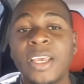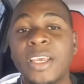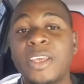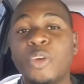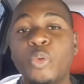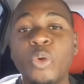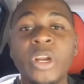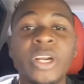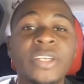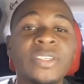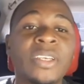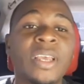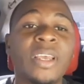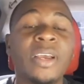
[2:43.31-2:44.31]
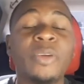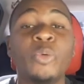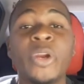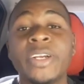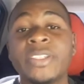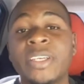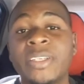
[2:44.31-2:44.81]
He wears
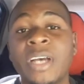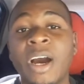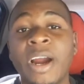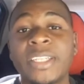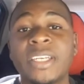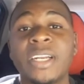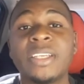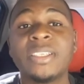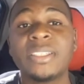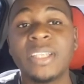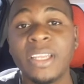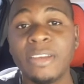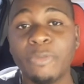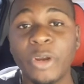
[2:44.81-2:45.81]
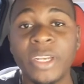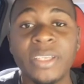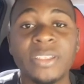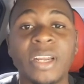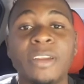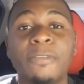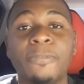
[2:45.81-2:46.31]
his heart on his sleeve when he's
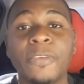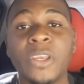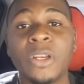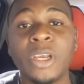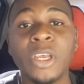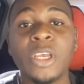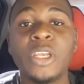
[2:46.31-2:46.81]
on the field.